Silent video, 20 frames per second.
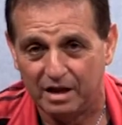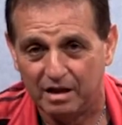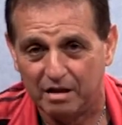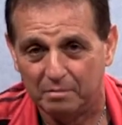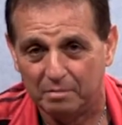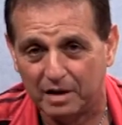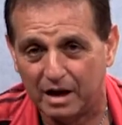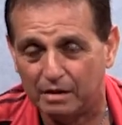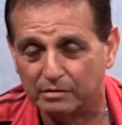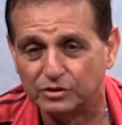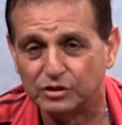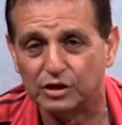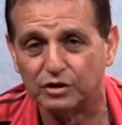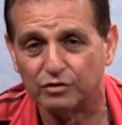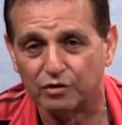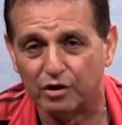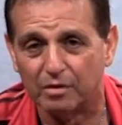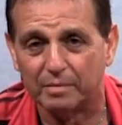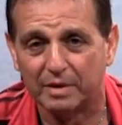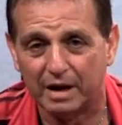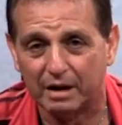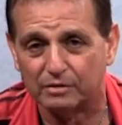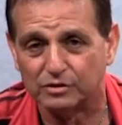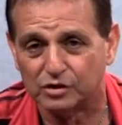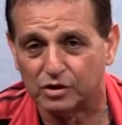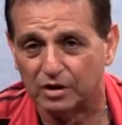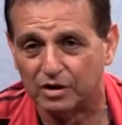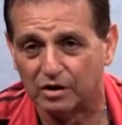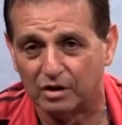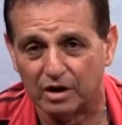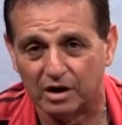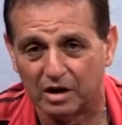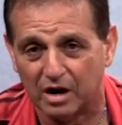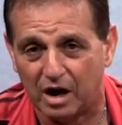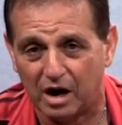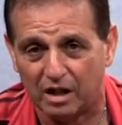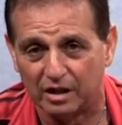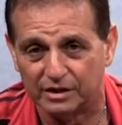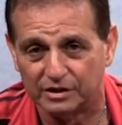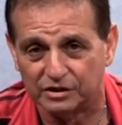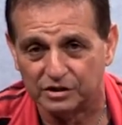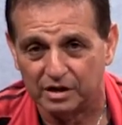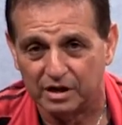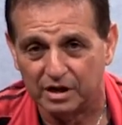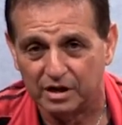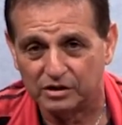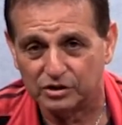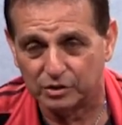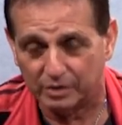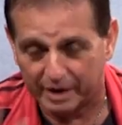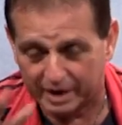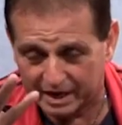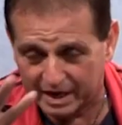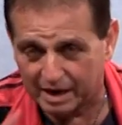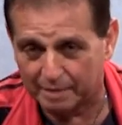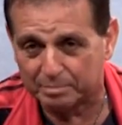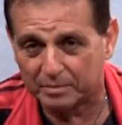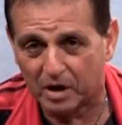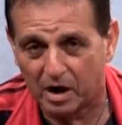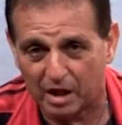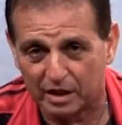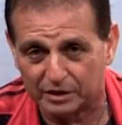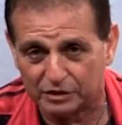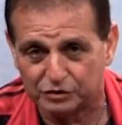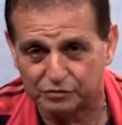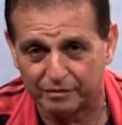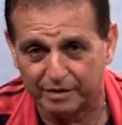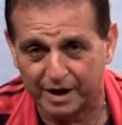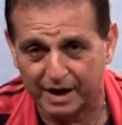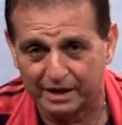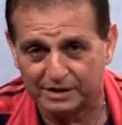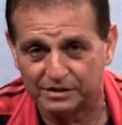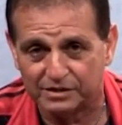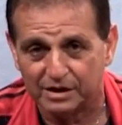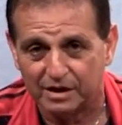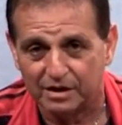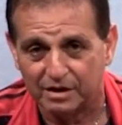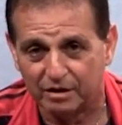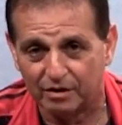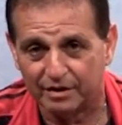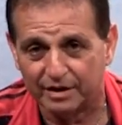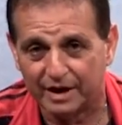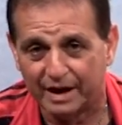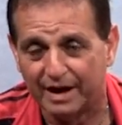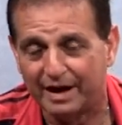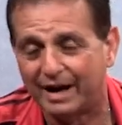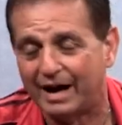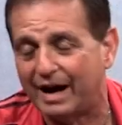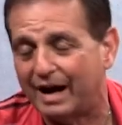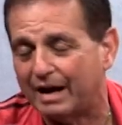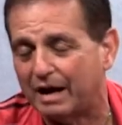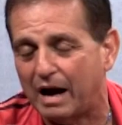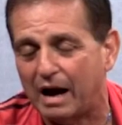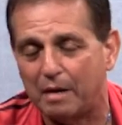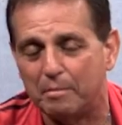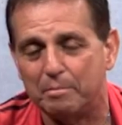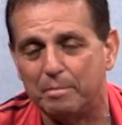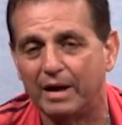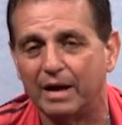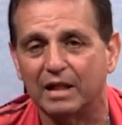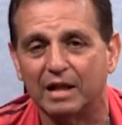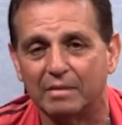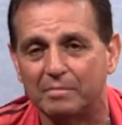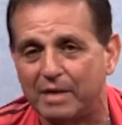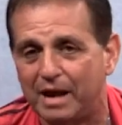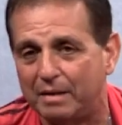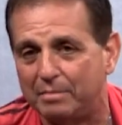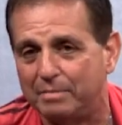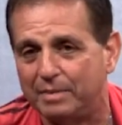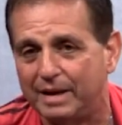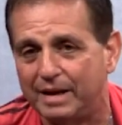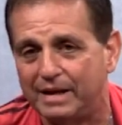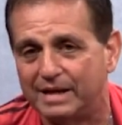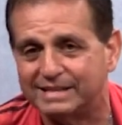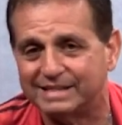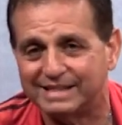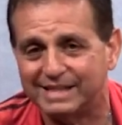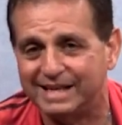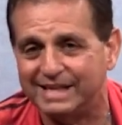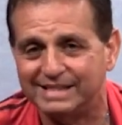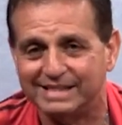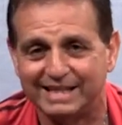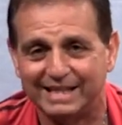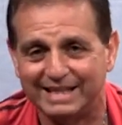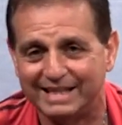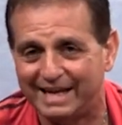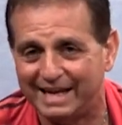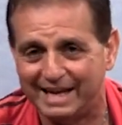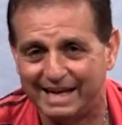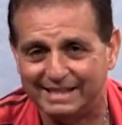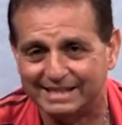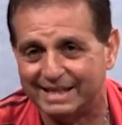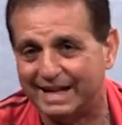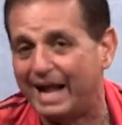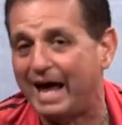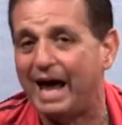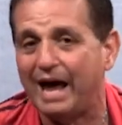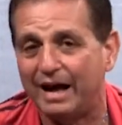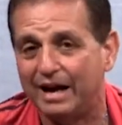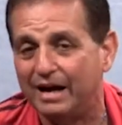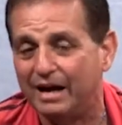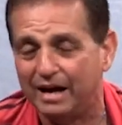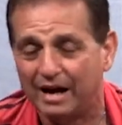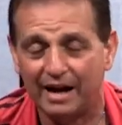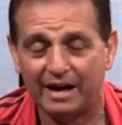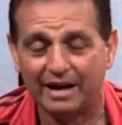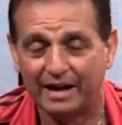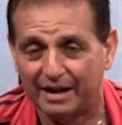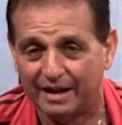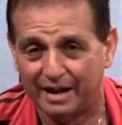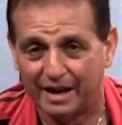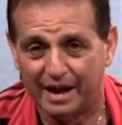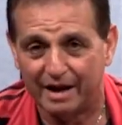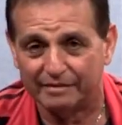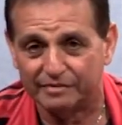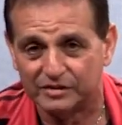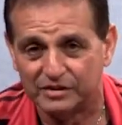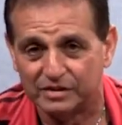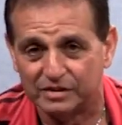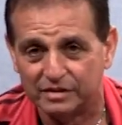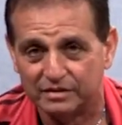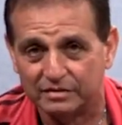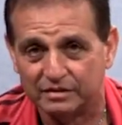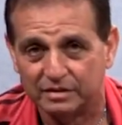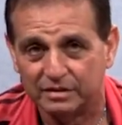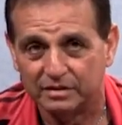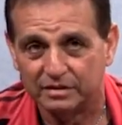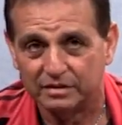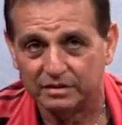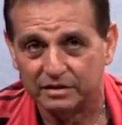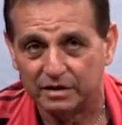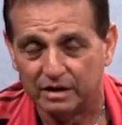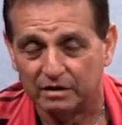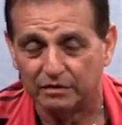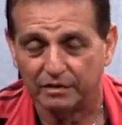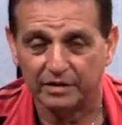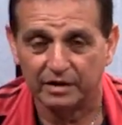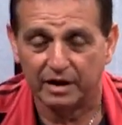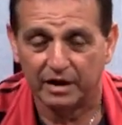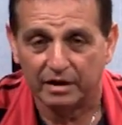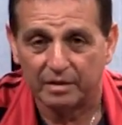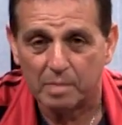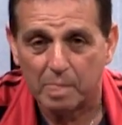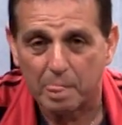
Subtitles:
But I was determined I was going to go to college. So I kept college grades, okay? I barely made C's and D's, and I didn't get any F's, I don't think.